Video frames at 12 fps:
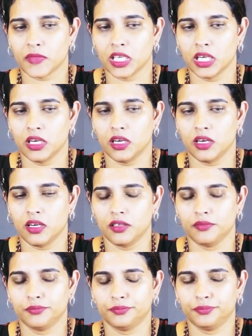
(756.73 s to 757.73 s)

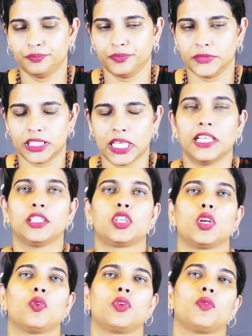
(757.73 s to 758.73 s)
10th
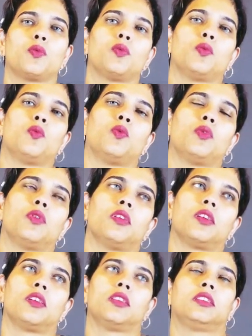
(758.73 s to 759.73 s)
lord,
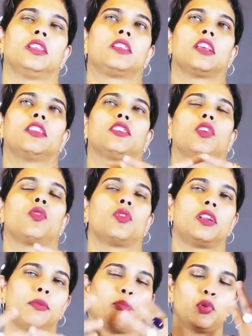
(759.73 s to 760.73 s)
the 10th lord
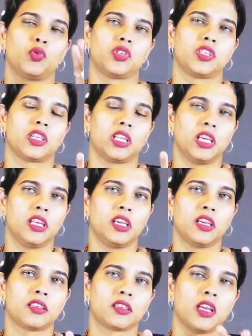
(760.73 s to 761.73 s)
deposited
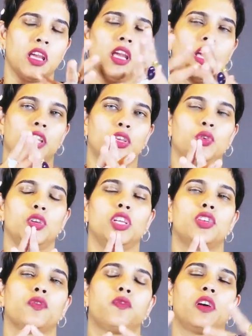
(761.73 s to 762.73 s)
areas, you need
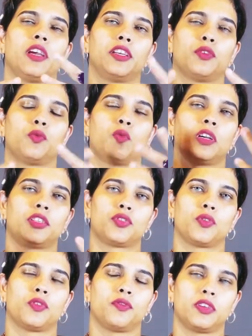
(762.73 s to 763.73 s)
to find out what
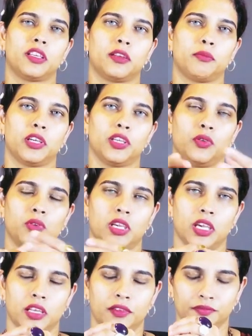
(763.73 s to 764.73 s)
sort of karma you
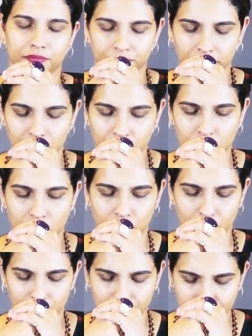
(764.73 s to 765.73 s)
can
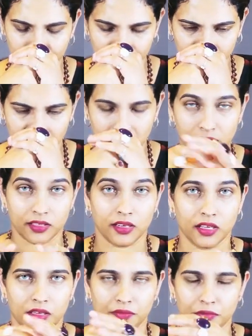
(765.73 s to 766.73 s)
achieve in this
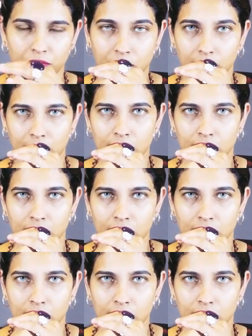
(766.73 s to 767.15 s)
life. Okay,